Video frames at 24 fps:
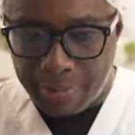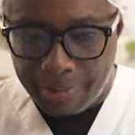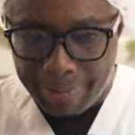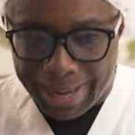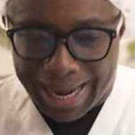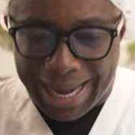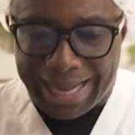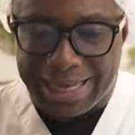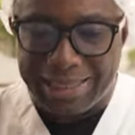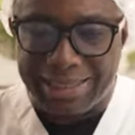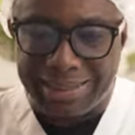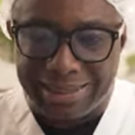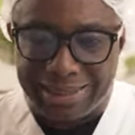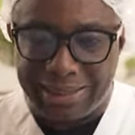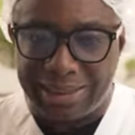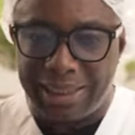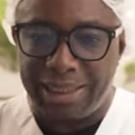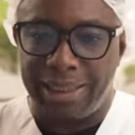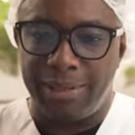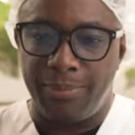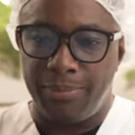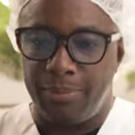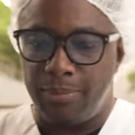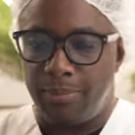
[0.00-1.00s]
baddest
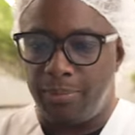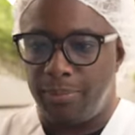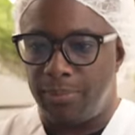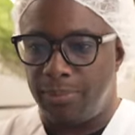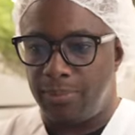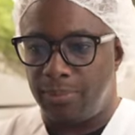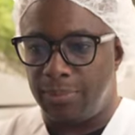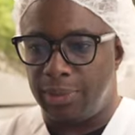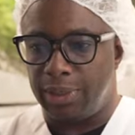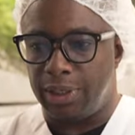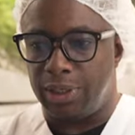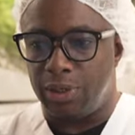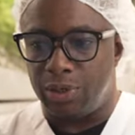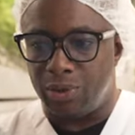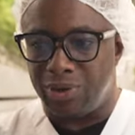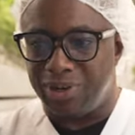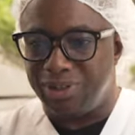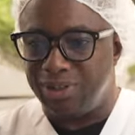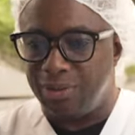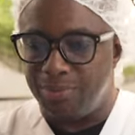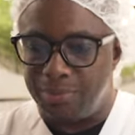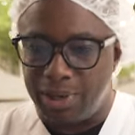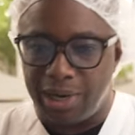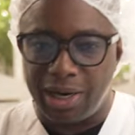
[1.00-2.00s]
team in
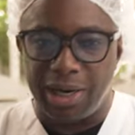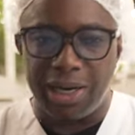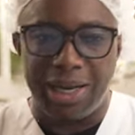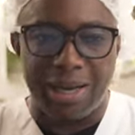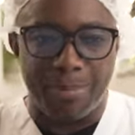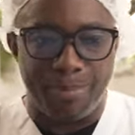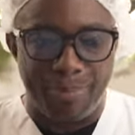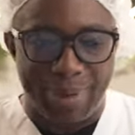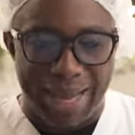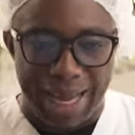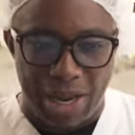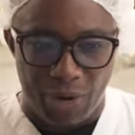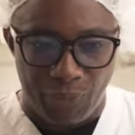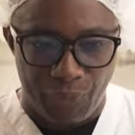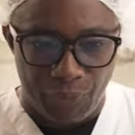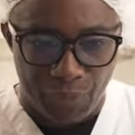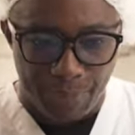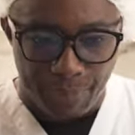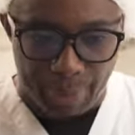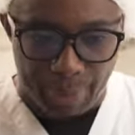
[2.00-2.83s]
North America, pound for